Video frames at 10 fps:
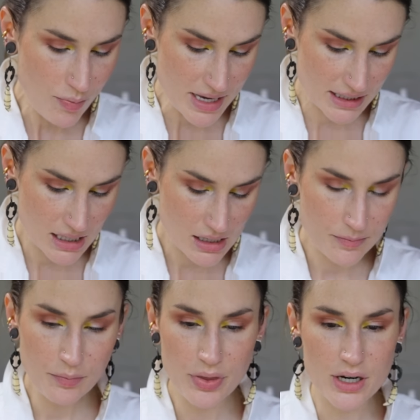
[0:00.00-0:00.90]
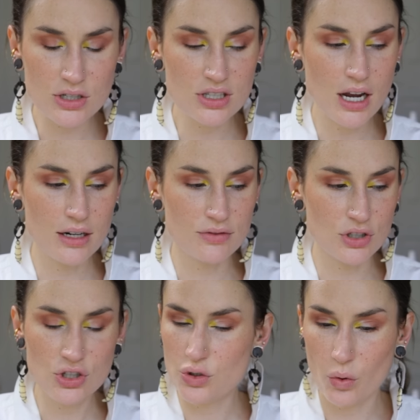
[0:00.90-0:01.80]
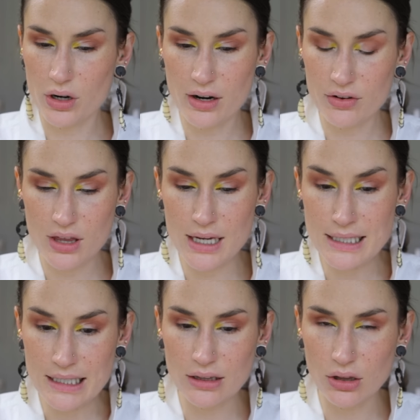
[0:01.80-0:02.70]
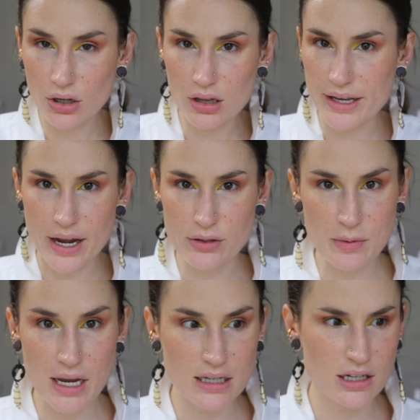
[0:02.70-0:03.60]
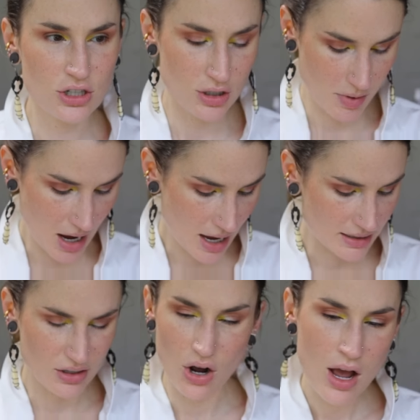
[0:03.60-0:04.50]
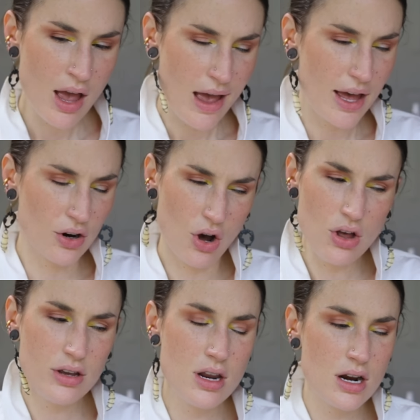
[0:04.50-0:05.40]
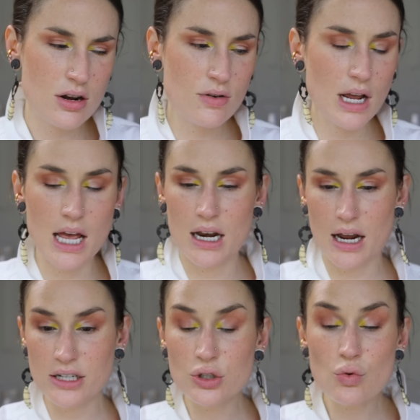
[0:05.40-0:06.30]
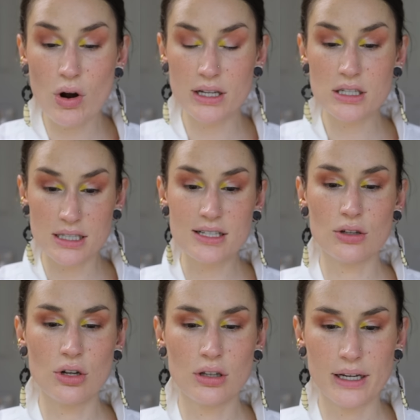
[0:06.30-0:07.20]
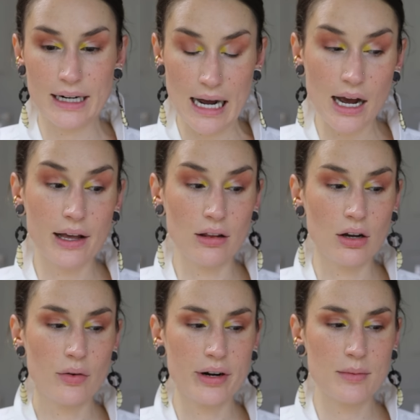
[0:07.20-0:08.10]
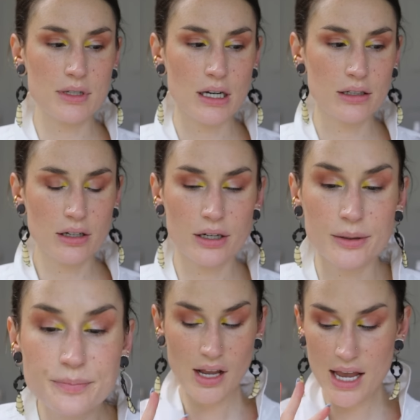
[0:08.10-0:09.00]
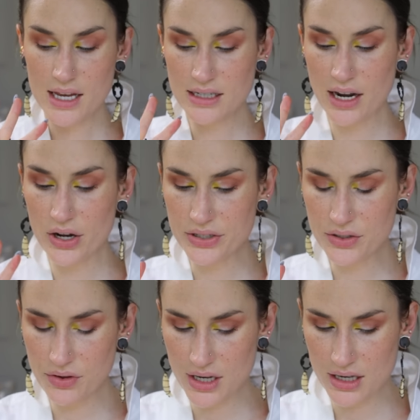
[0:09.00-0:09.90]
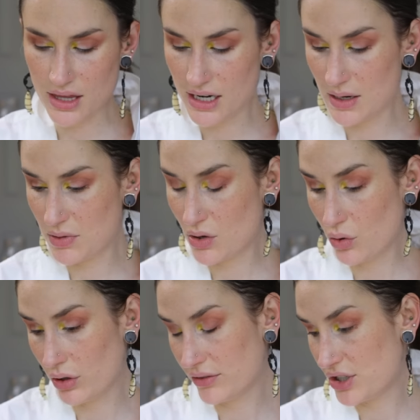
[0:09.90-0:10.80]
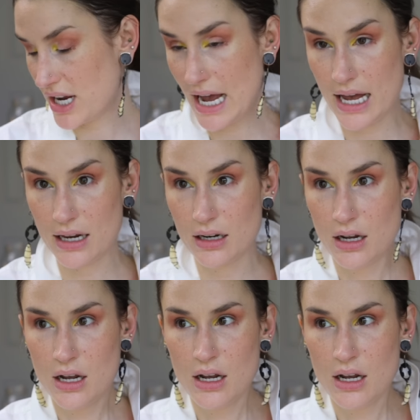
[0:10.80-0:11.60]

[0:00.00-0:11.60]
busy that it just kind of distorted everything and didn't look like I was paying attention to my eyes up at all, you know? And I do want it to still look like an eye look when I'm done, you know? And I also think that it'd be cool if she had